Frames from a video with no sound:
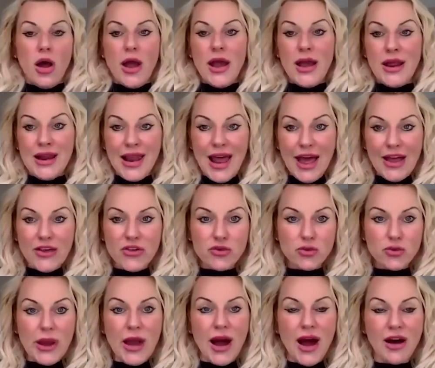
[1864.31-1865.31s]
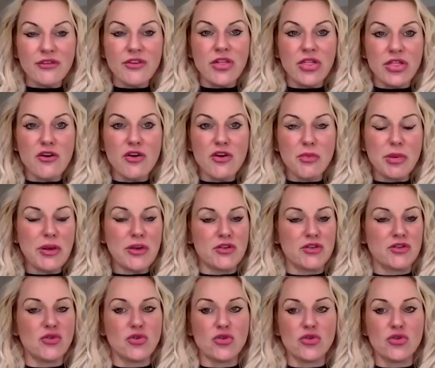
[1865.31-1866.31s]
Unless we have a
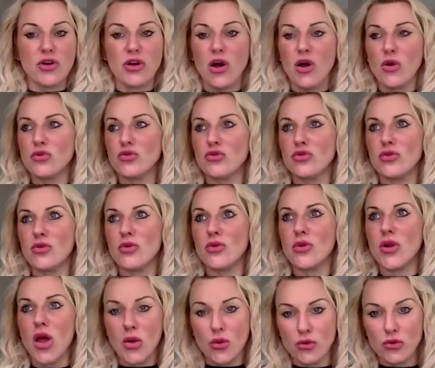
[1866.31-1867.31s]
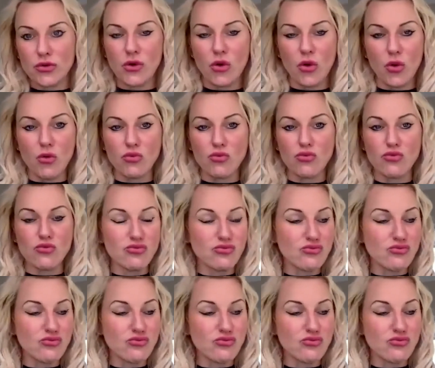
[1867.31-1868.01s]
therapist or go to load or